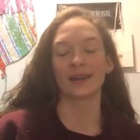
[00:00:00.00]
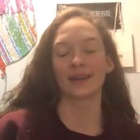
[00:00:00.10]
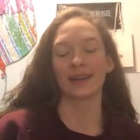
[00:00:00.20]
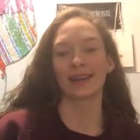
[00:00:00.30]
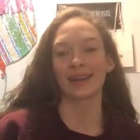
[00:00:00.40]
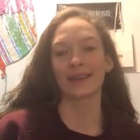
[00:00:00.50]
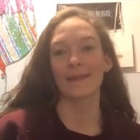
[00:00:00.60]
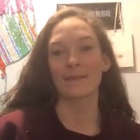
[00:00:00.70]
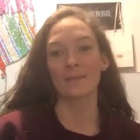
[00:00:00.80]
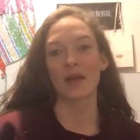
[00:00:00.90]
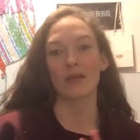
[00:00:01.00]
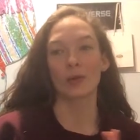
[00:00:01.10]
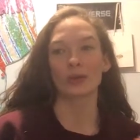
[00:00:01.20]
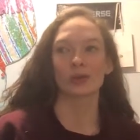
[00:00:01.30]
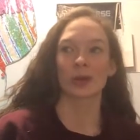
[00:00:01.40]
but like
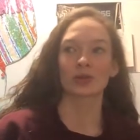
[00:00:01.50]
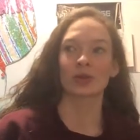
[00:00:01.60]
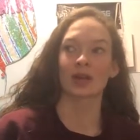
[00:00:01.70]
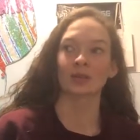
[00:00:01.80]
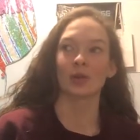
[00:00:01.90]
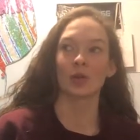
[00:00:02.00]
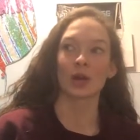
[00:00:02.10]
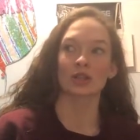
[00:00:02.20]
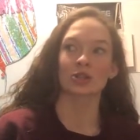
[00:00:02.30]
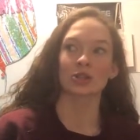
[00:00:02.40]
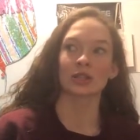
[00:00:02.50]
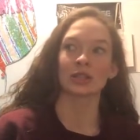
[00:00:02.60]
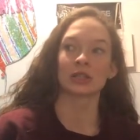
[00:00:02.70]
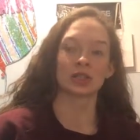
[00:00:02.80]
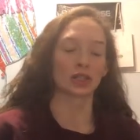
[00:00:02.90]
every once in a while she'd ask me a question
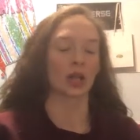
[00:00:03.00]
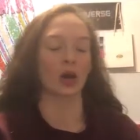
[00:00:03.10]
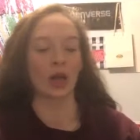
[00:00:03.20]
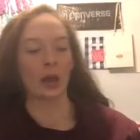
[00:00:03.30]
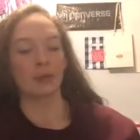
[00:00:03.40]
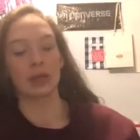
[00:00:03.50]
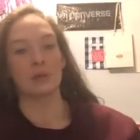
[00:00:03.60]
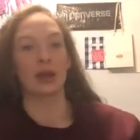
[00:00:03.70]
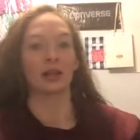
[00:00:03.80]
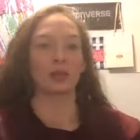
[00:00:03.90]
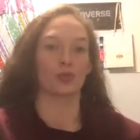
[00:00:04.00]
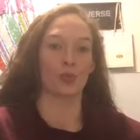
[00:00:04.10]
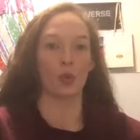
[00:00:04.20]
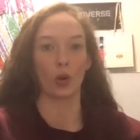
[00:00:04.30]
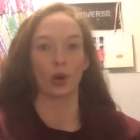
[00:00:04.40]
and she's like, okay, I'm gonna need to make this
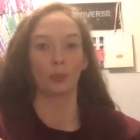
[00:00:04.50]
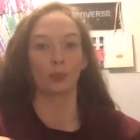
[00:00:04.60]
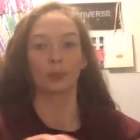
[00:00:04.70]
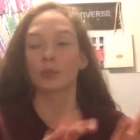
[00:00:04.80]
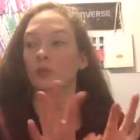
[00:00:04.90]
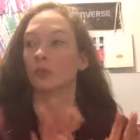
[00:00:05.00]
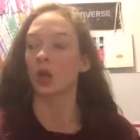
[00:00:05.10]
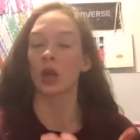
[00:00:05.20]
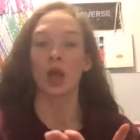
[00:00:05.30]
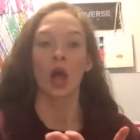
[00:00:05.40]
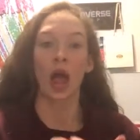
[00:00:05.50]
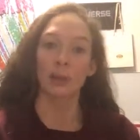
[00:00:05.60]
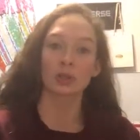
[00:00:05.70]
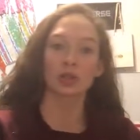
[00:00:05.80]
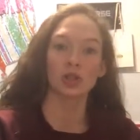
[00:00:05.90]
report.
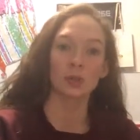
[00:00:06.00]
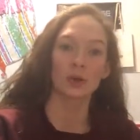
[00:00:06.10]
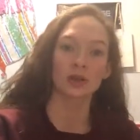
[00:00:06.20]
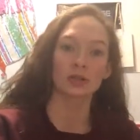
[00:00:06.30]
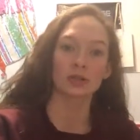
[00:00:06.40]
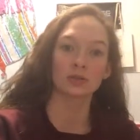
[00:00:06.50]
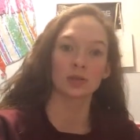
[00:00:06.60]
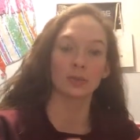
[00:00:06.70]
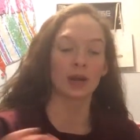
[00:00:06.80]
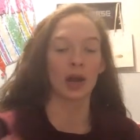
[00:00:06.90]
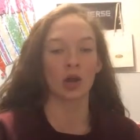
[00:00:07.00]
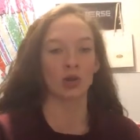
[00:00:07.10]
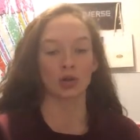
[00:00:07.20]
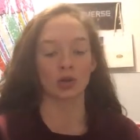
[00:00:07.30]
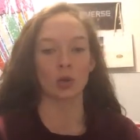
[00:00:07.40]
How much did you deposit? But I had
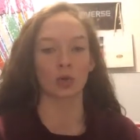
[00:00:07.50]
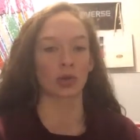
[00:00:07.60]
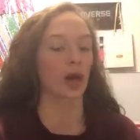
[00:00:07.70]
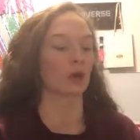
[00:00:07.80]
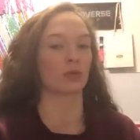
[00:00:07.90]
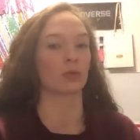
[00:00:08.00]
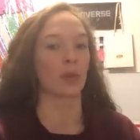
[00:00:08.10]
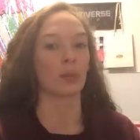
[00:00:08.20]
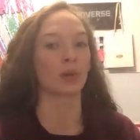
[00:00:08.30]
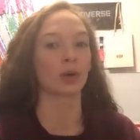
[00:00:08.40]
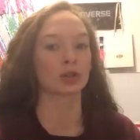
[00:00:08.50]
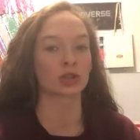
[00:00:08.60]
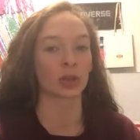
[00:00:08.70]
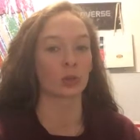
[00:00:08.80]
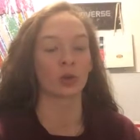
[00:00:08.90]
already told her I don't remember.
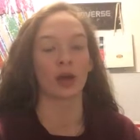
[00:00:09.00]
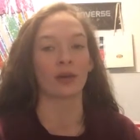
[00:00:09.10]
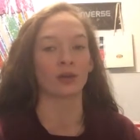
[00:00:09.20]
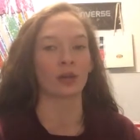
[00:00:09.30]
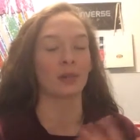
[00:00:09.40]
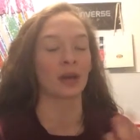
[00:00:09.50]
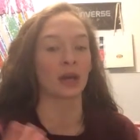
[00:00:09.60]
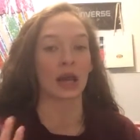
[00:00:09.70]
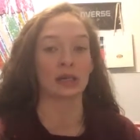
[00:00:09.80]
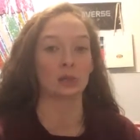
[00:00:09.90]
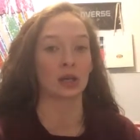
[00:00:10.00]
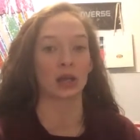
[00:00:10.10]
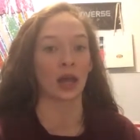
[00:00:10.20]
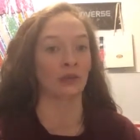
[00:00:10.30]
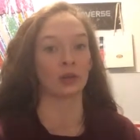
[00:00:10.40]
She's like, well, you have to like make an estimate
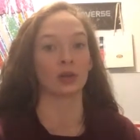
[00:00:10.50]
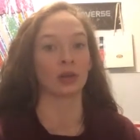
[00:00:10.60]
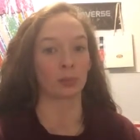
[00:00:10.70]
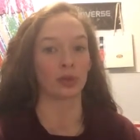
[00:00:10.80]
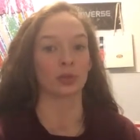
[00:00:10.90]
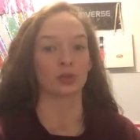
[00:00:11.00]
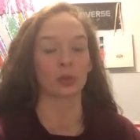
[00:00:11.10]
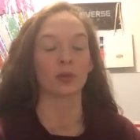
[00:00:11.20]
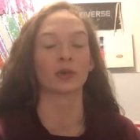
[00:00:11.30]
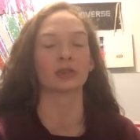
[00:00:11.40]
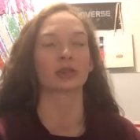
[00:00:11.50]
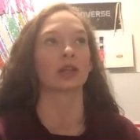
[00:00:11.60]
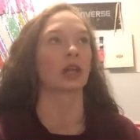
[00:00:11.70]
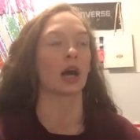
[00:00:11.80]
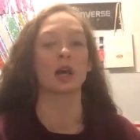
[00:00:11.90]
because I have to like make this report. So I
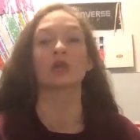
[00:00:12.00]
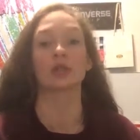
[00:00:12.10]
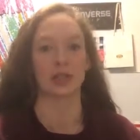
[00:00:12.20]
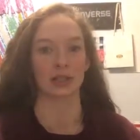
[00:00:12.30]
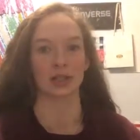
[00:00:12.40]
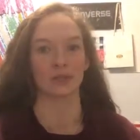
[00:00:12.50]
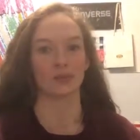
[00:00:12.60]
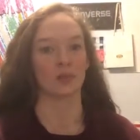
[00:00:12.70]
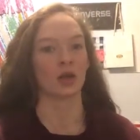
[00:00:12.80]
was like, 160.